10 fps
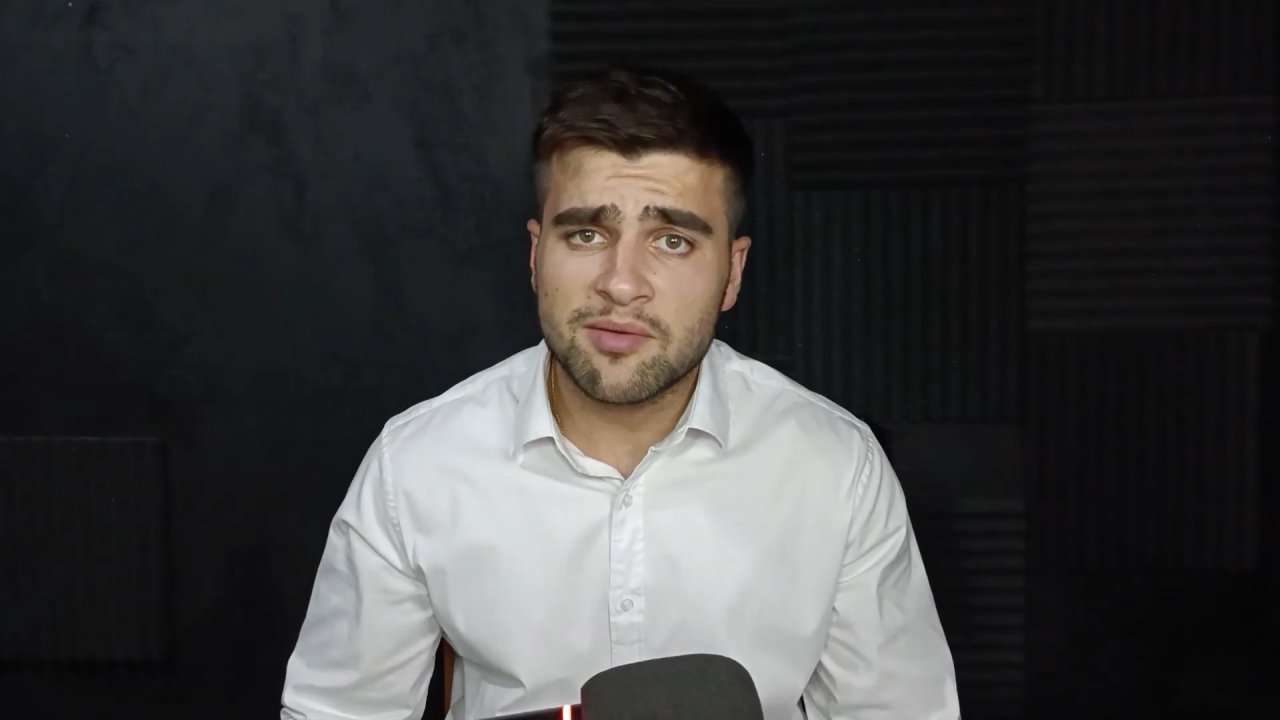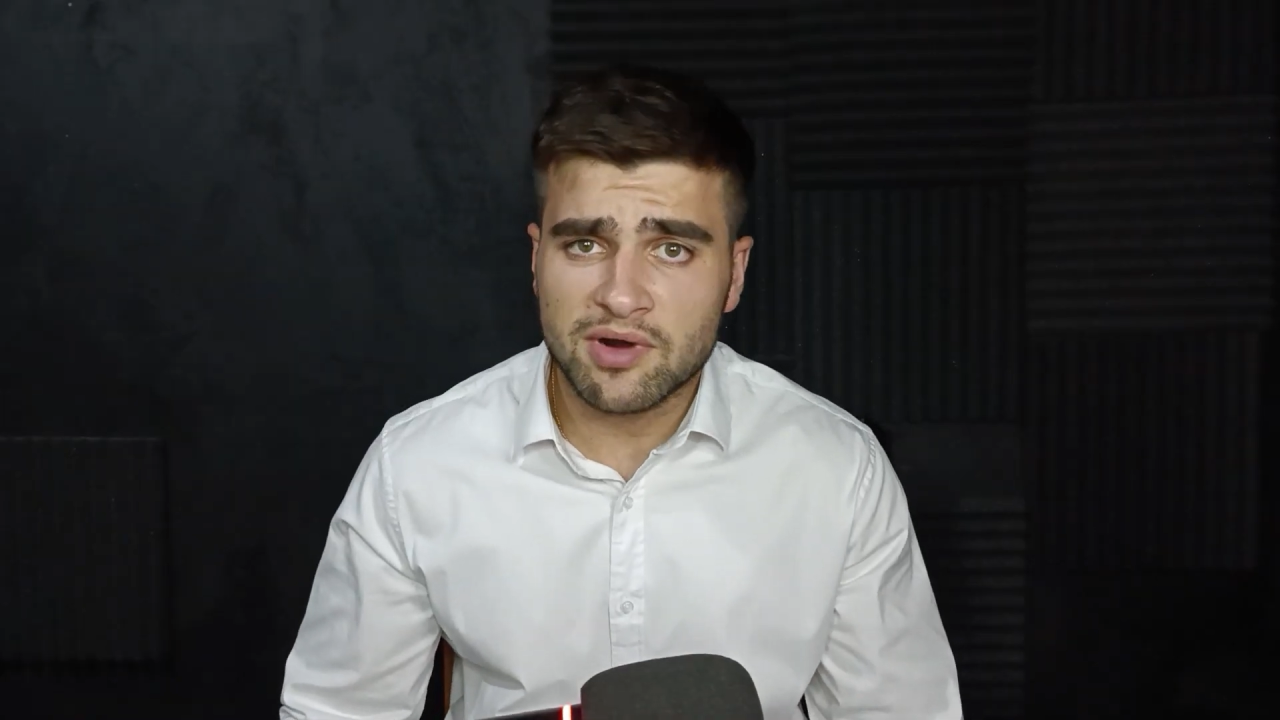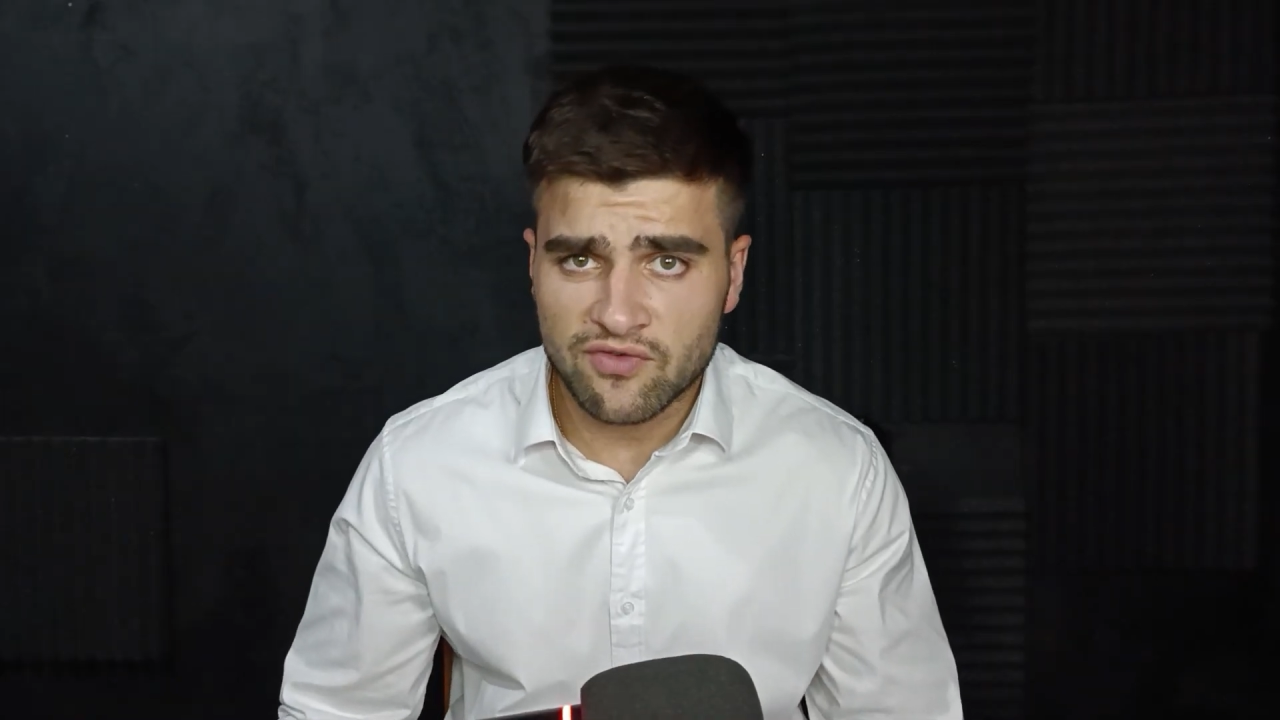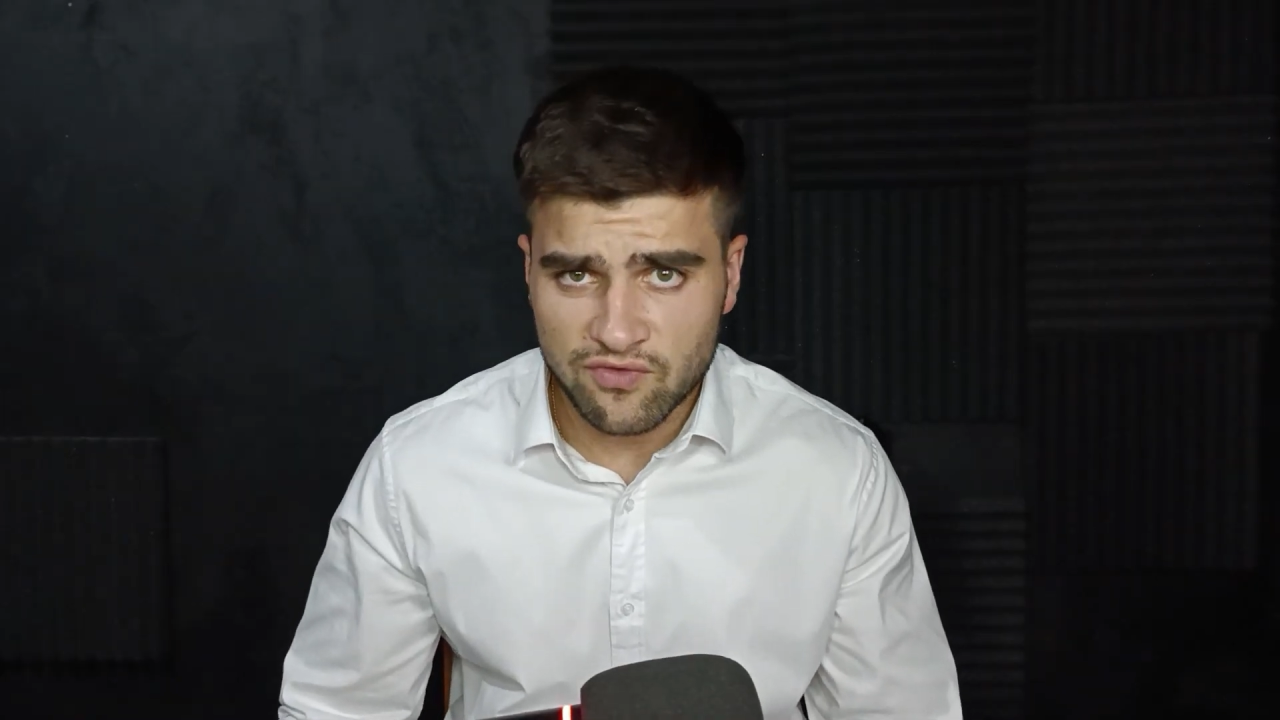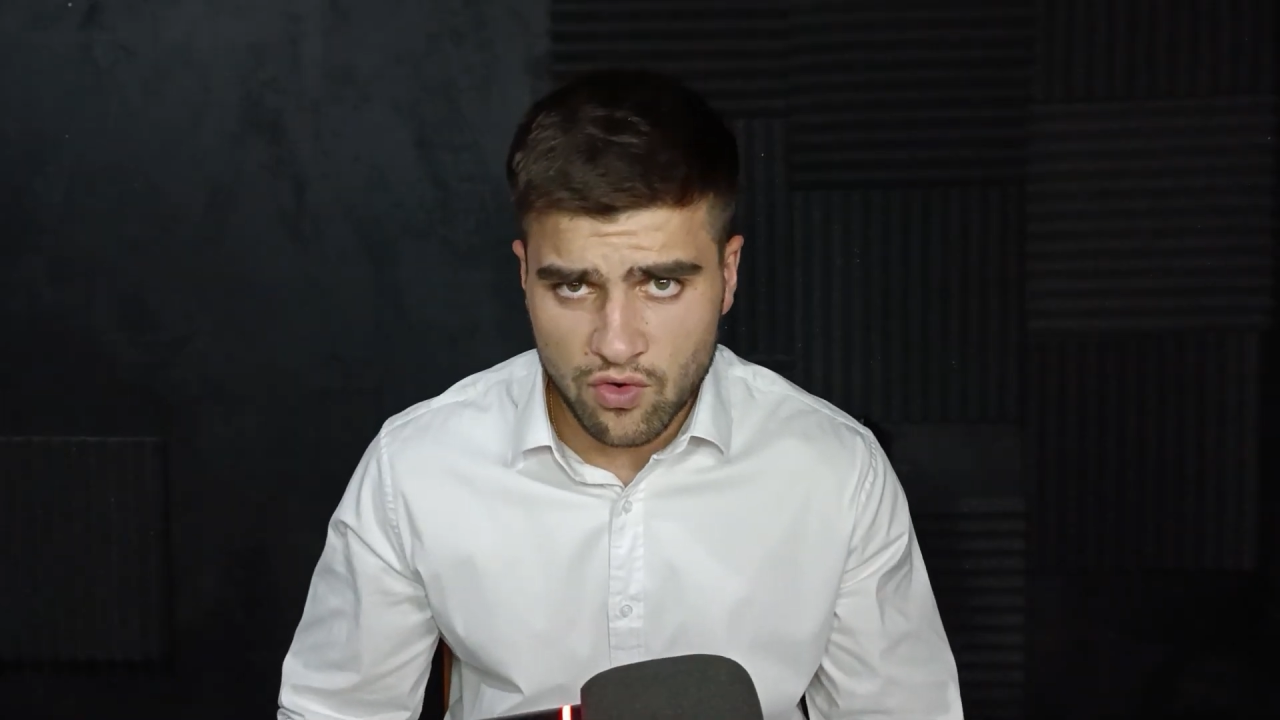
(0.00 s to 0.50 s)

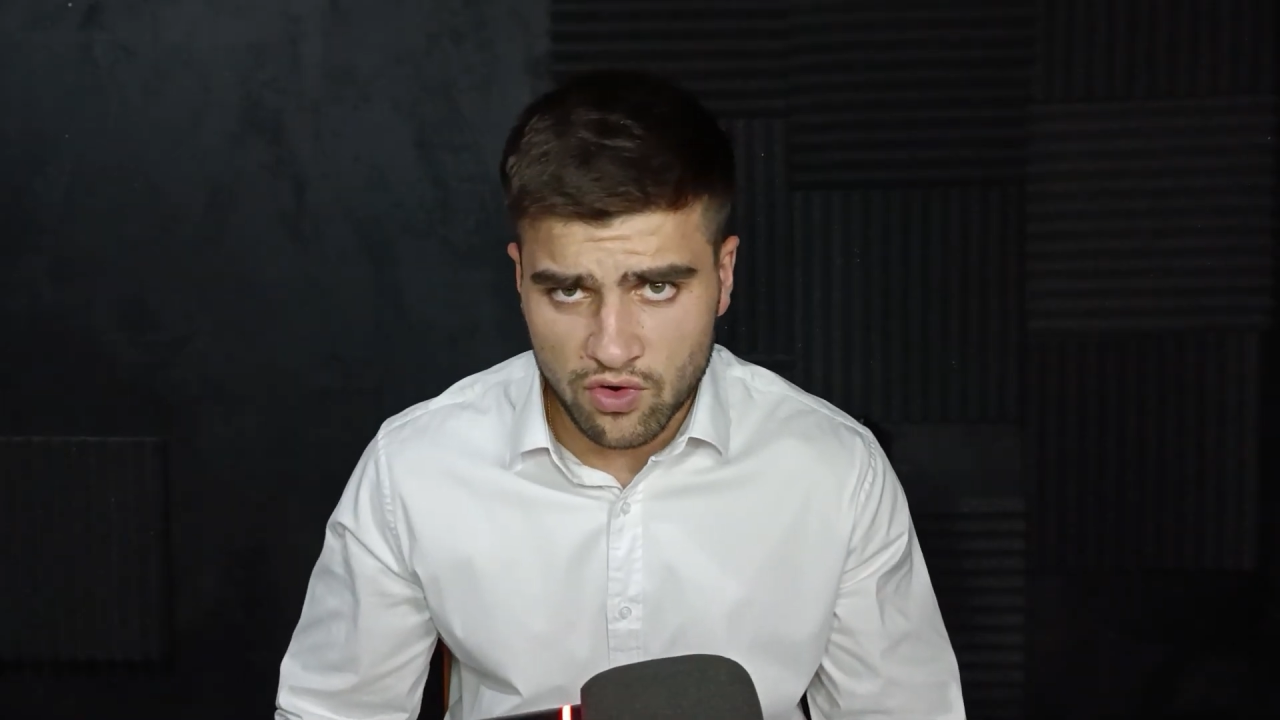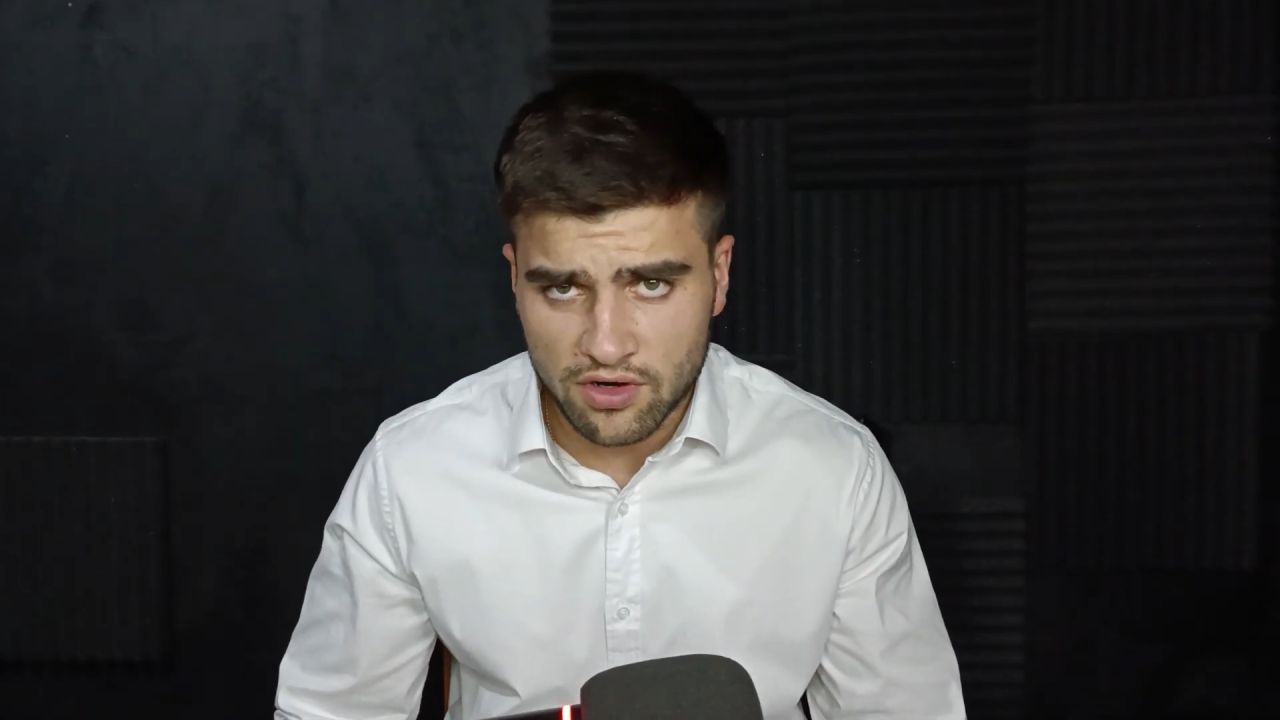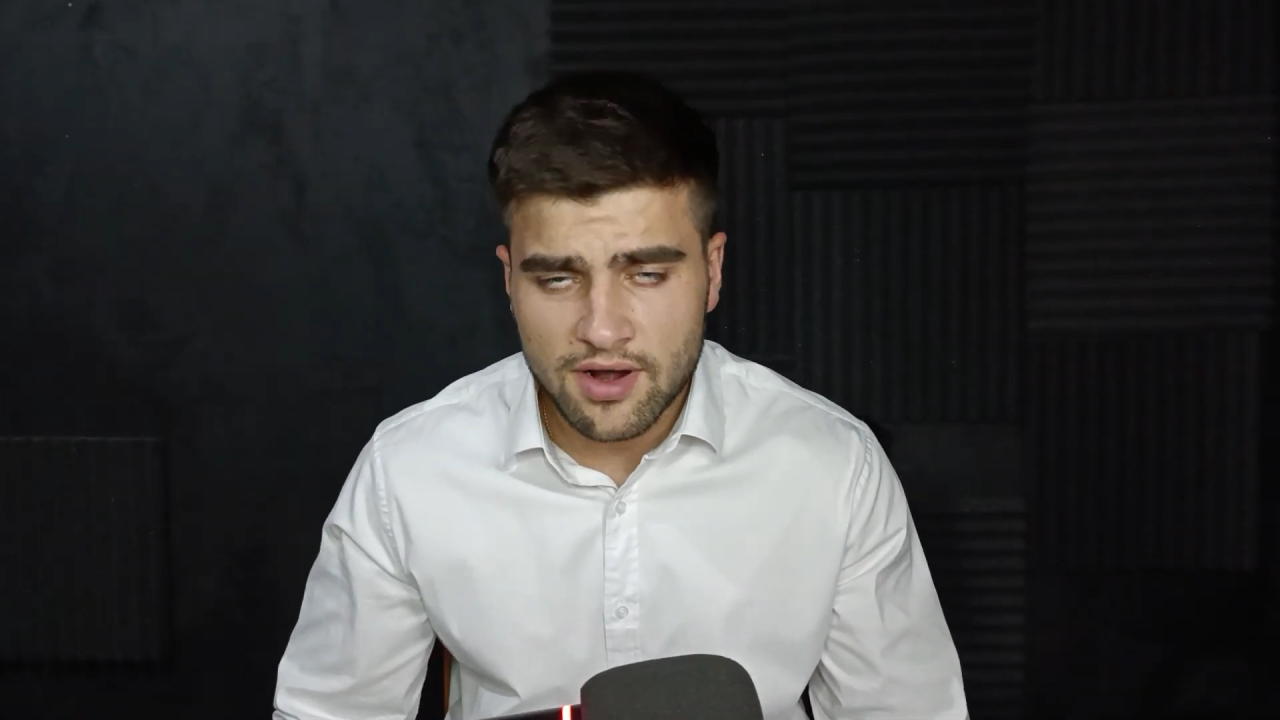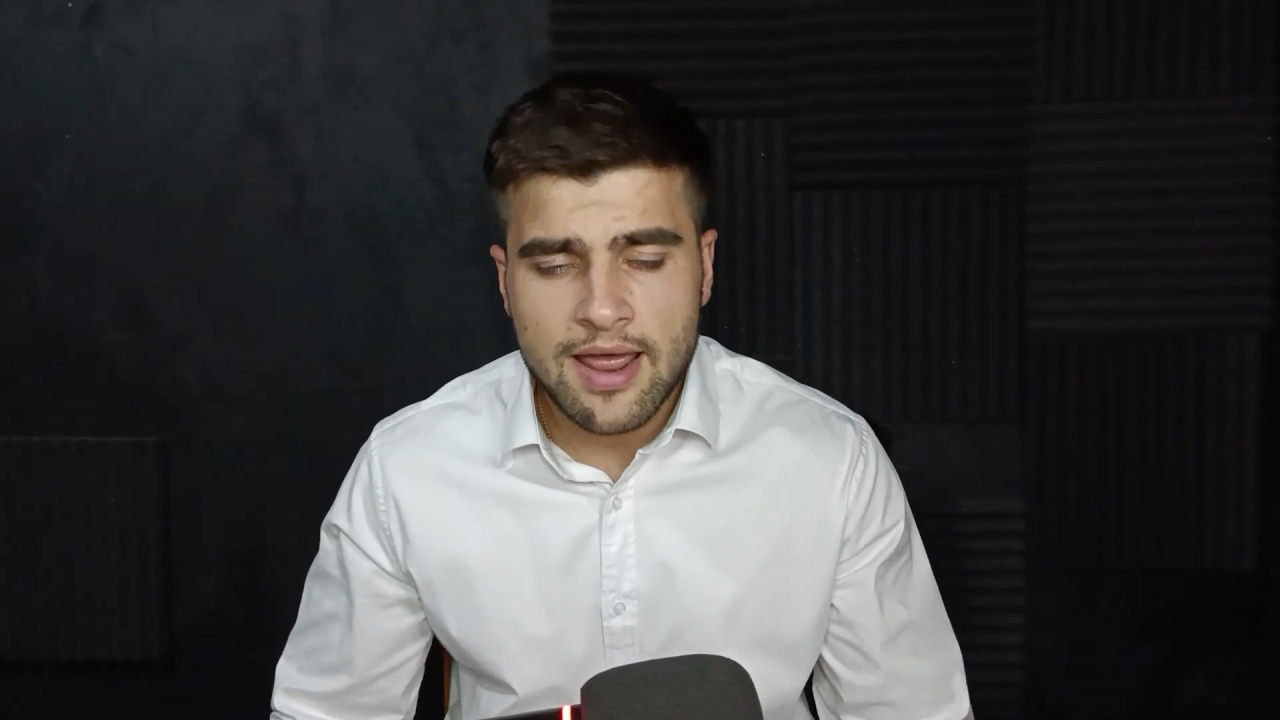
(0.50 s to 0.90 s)
number four